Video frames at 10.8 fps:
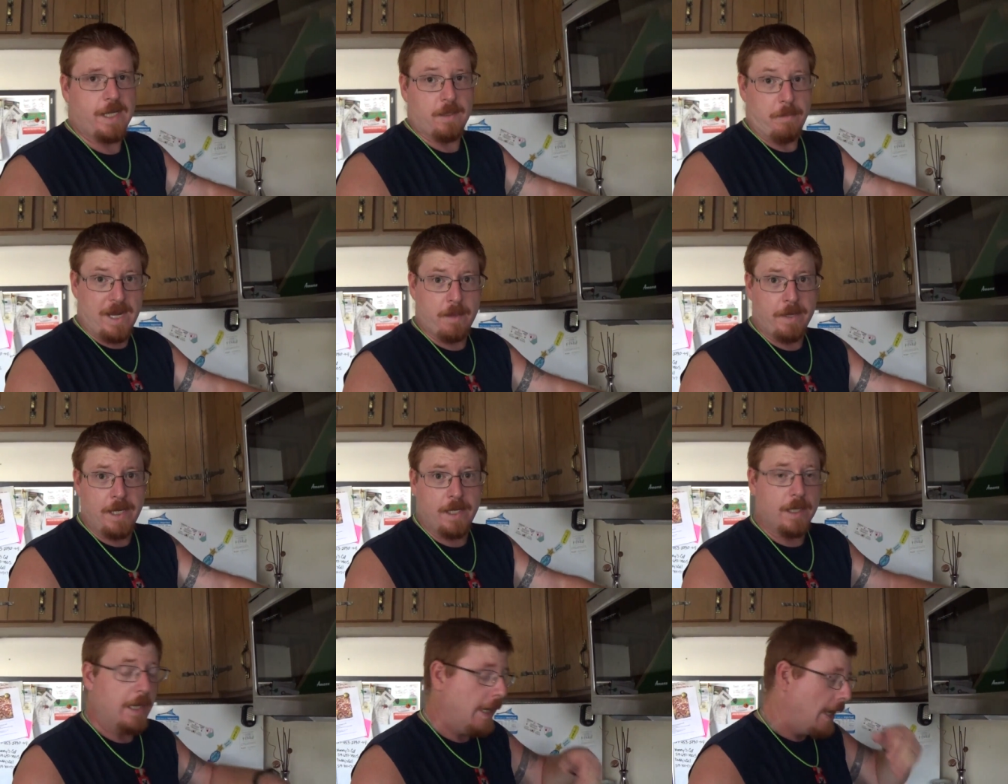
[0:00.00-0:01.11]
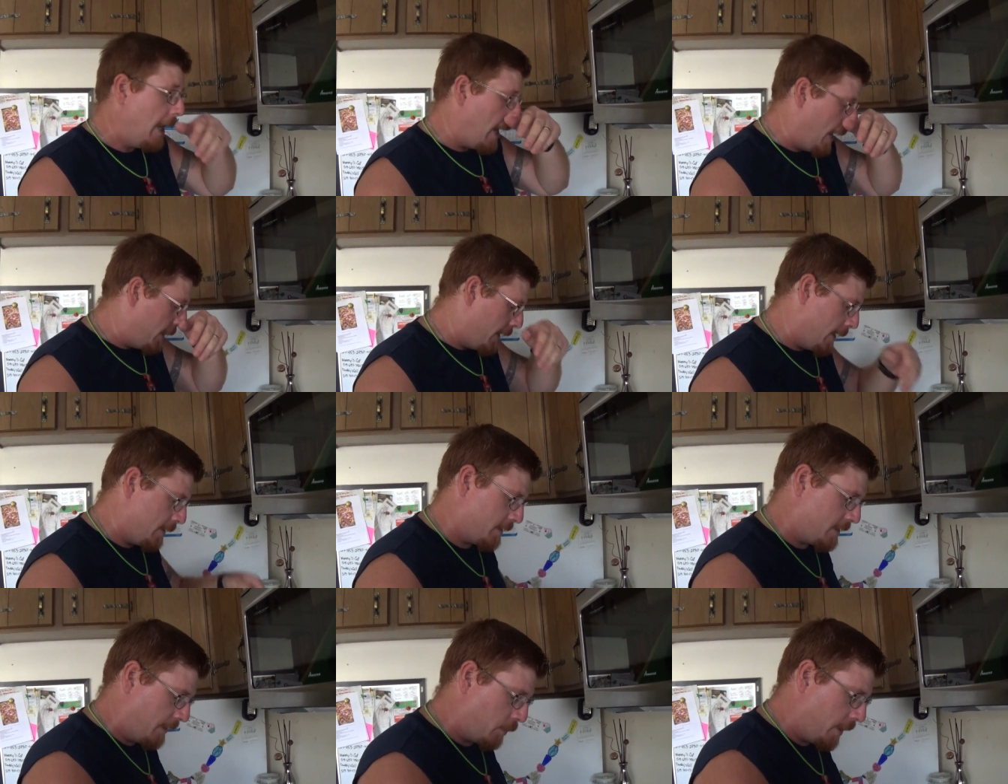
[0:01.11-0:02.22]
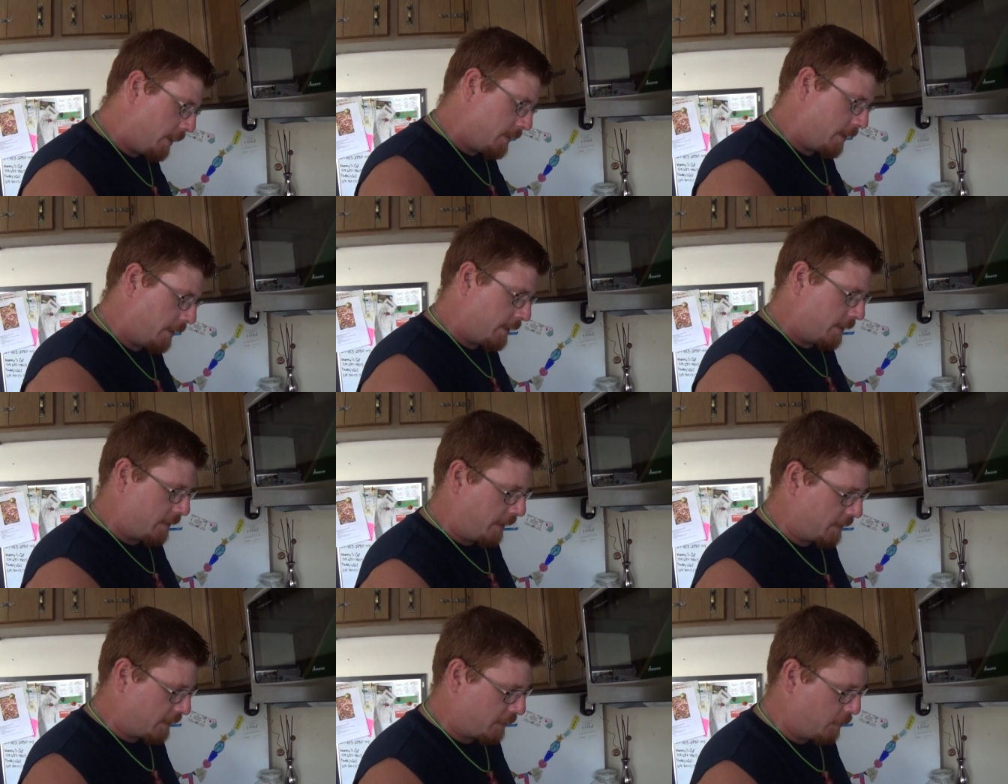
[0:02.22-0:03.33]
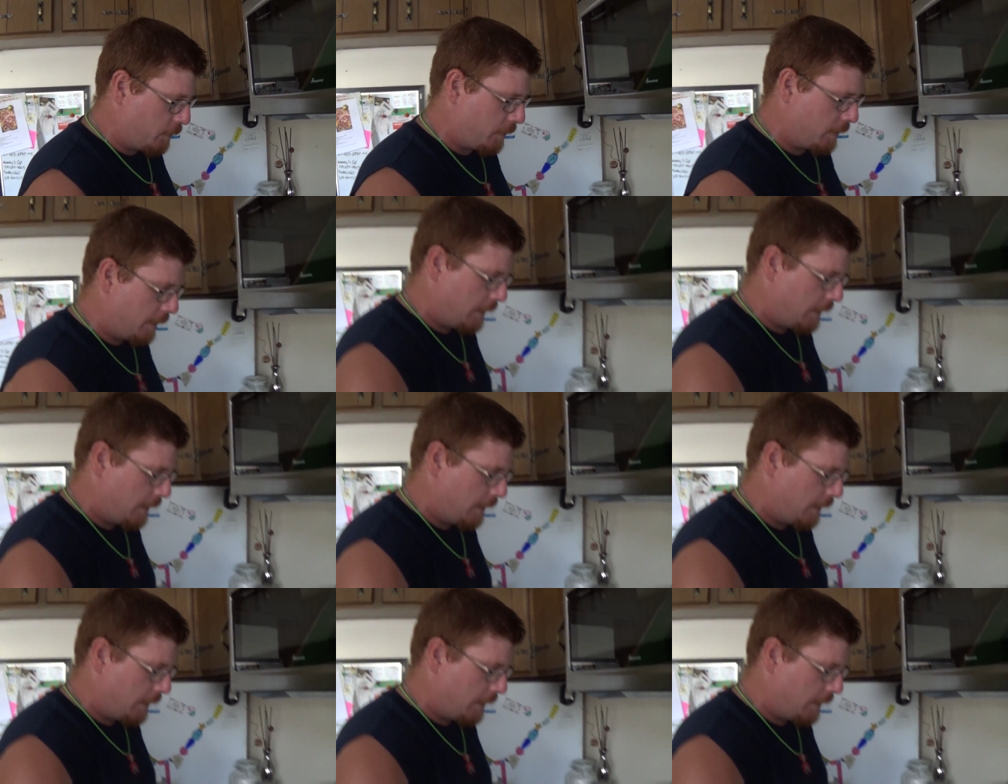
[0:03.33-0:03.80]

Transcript: the heat to medium heat and then simmer it until it gets nice and smooth.